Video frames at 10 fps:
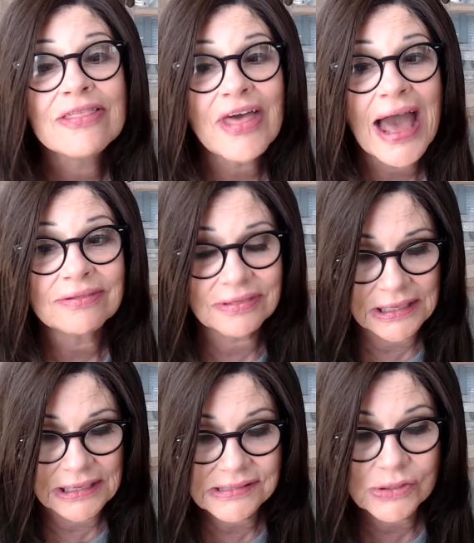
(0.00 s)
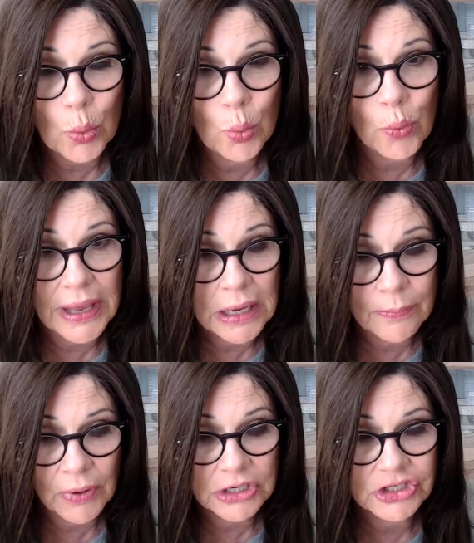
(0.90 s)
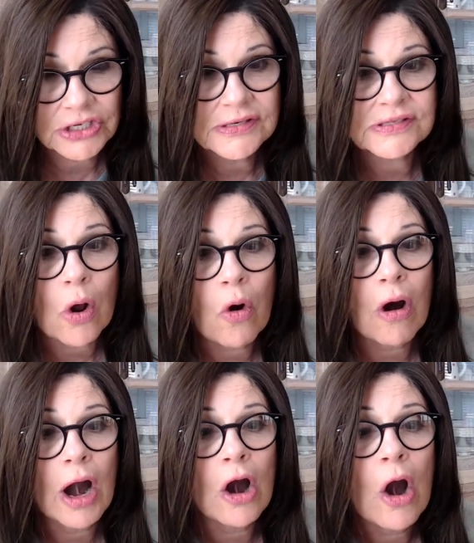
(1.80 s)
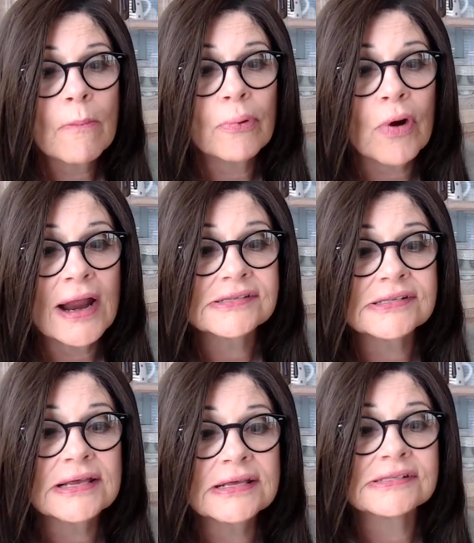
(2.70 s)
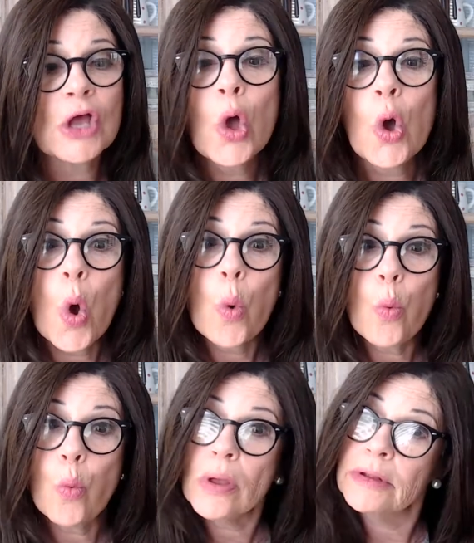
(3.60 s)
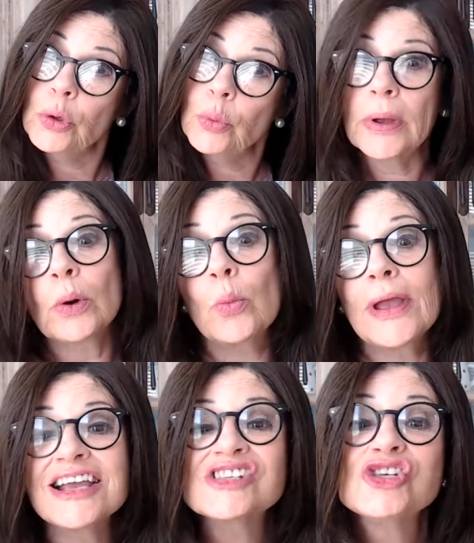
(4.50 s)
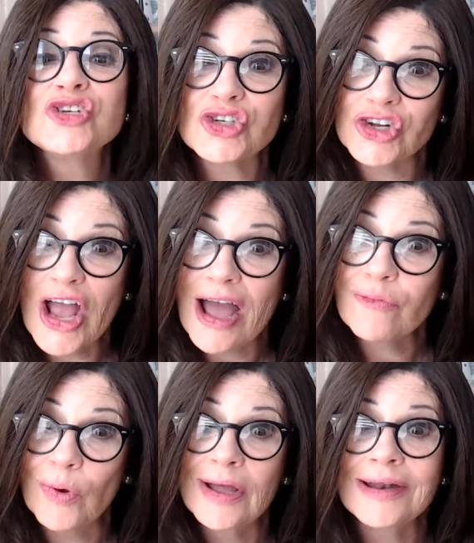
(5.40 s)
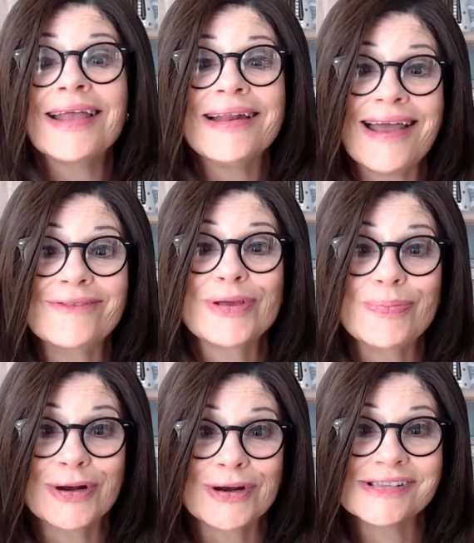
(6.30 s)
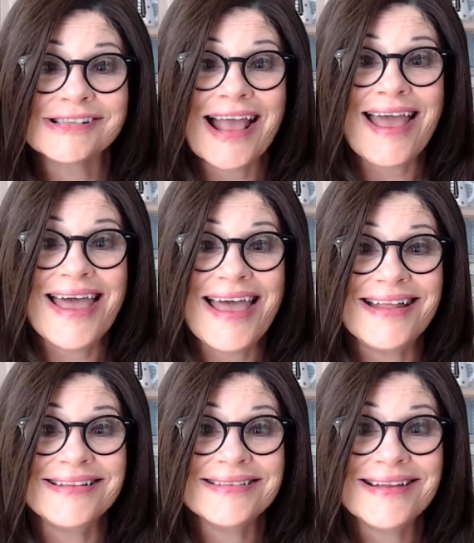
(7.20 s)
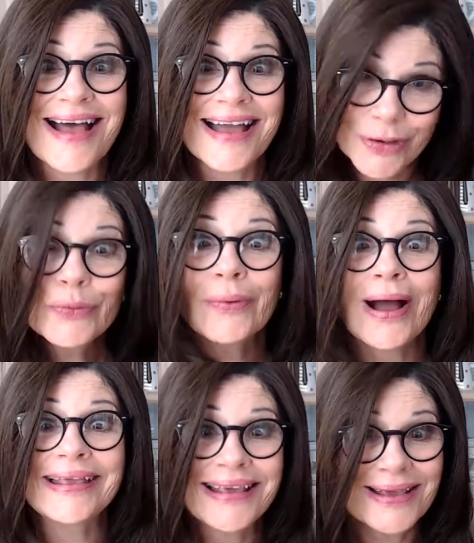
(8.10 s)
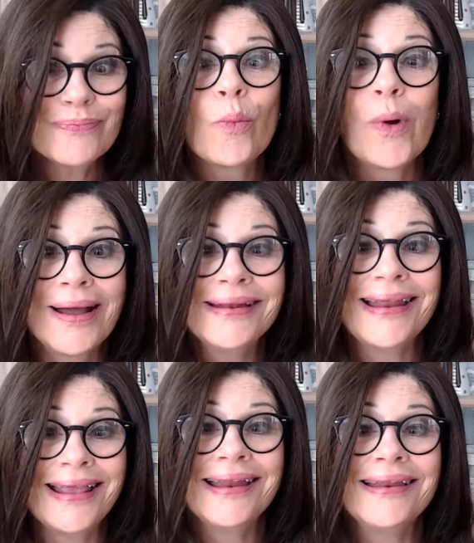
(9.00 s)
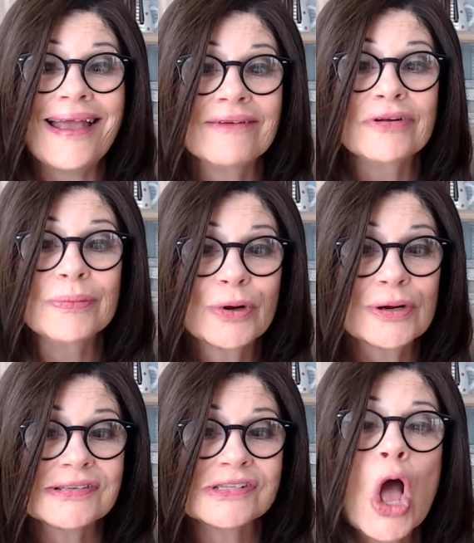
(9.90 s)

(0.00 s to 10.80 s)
that these wig brushes are priceless women who wear wigs should have one in every purse. And I do, I keep one in every purse